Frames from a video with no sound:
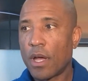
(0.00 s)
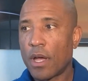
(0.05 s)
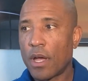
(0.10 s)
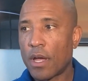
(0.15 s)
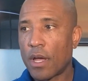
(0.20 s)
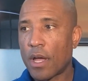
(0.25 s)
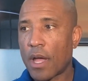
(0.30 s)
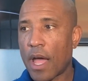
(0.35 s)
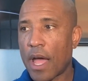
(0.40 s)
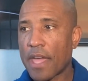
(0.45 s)

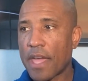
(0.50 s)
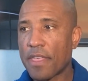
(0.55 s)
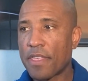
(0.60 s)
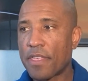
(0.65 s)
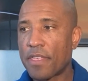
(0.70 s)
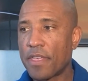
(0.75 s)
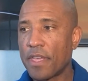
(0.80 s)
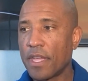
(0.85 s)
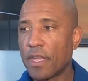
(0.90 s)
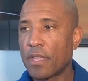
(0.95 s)
Uh, I
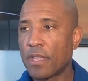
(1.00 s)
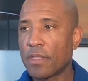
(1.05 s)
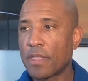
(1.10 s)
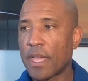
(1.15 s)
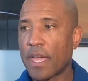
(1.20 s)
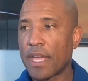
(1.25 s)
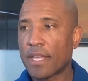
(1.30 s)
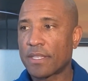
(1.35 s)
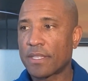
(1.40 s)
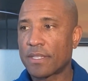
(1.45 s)
think
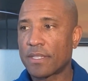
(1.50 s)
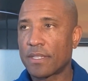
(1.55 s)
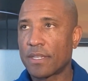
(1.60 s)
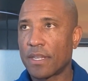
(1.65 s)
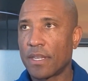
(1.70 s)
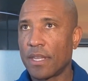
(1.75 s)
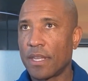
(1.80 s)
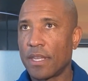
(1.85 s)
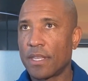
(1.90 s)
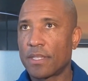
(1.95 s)

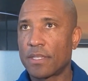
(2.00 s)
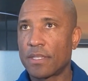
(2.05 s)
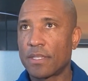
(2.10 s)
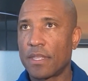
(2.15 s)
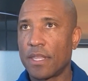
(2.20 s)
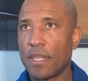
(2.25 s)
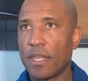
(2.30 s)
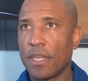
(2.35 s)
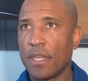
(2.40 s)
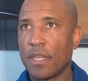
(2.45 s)
that it,
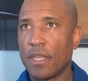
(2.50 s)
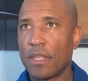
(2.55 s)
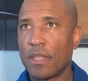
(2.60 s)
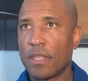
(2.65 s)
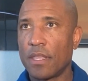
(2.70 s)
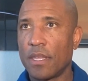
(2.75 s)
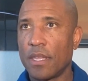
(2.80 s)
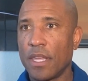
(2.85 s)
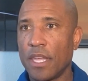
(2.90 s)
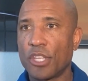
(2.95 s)

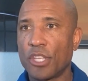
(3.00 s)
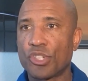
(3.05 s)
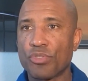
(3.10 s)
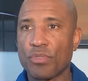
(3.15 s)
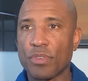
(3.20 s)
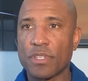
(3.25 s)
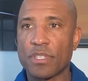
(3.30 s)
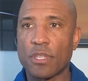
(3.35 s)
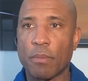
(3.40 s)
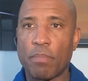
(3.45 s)
the the
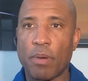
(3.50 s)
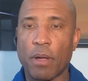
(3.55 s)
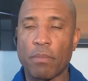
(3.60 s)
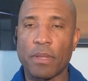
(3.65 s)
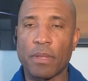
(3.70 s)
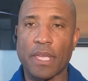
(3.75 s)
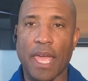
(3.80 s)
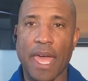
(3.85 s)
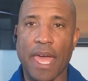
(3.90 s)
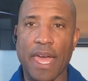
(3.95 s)
interest the
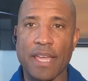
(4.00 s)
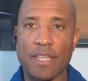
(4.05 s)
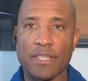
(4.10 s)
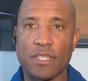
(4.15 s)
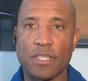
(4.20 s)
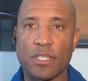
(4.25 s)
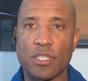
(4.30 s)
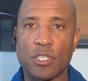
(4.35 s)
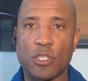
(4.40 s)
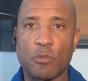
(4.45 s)
public
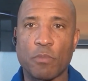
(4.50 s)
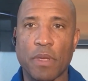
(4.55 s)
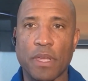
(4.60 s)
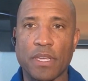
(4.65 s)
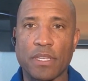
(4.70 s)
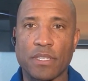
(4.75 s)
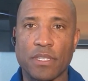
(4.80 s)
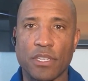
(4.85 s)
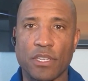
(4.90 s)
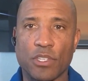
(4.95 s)
has in
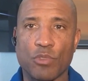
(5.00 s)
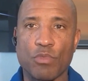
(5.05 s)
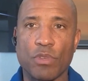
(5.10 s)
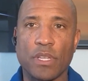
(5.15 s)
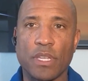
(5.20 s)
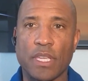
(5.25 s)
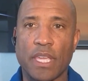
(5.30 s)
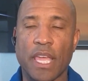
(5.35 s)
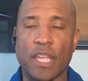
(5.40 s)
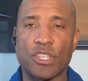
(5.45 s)
space is
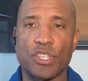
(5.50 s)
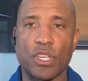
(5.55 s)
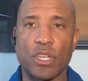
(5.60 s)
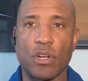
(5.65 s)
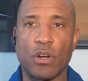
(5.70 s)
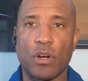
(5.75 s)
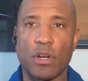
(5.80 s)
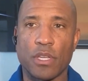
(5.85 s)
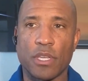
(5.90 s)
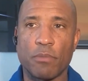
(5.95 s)
really
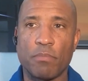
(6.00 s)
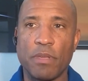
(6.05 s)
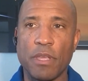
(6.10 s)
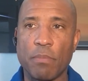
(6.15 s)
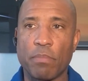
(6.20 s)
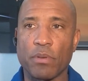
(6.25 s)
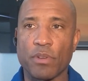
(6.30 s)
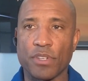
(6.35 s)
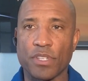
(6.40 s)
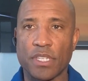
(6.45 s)
catching on, and
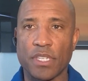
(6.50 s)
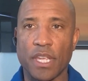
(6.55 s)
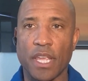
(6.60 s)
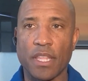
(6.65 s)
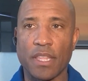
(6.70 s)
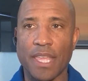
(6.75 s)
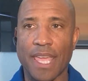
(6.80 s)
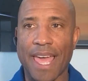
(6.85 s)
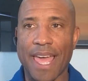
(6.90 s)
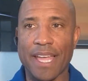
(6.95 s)
people are
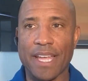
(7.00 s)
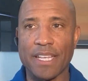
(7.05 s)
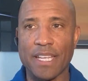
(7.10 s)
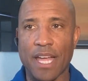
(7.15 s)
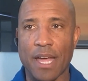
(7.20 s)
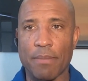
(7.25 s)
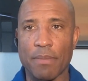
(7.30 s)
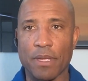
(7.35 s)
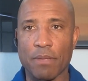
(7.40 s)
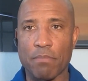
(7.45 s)
seeing the
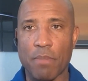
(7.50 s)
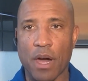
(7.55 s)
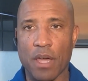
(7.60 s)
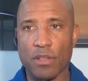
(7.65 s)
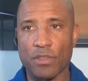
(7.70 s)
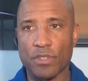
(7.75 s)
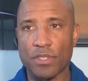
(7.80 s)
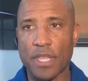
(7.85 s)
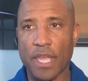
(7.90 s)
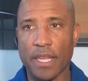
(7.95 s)
economic
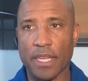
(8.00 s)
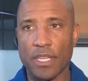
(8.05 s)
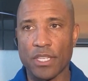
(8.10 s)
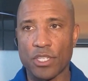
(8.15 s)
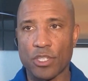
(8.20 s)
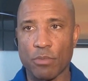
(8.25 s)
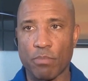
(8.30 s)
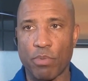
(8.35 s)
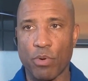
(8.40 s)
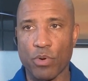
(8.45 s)
models that
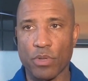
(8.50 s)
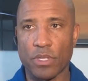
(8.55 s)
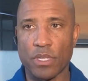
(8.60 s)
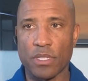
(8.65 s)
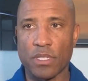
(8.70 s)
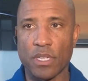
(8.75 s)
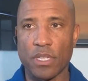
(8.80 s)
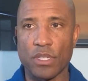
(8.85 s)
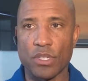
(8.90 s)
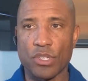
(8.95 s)
can
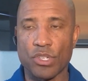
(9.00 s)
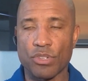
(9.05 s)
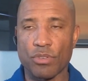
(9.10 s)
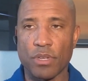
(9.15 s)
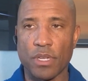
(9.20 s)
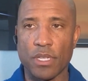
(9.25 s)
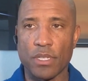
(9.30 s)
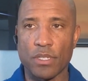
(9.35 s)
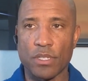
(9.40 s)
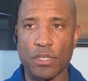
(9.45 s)
support this industry.